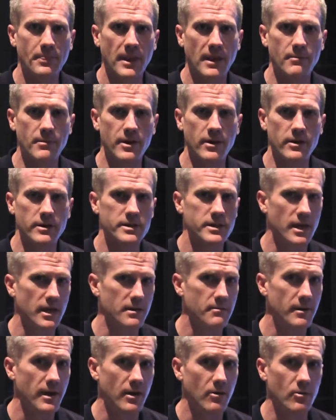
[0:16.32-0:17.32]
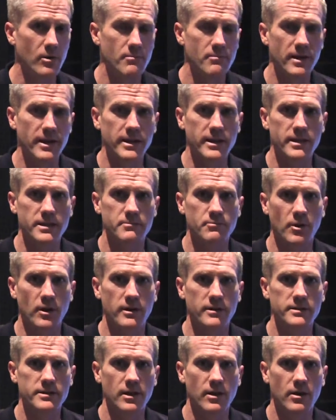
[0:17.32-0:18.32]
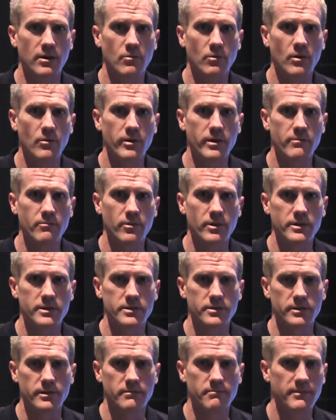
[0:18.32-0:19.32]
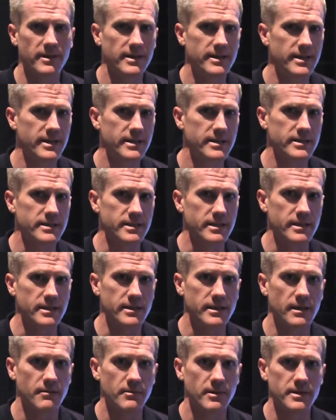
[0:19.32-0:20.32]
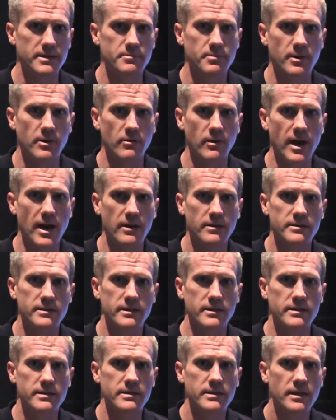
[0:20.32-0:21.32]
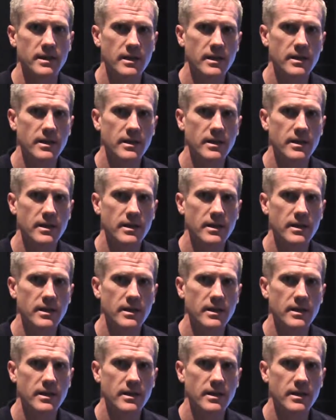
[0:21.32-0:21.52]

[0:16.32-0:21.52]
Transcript: I'm here to talk about what MetaGeek's products are and what we can bring to it. MetaGeek is a company that's been around since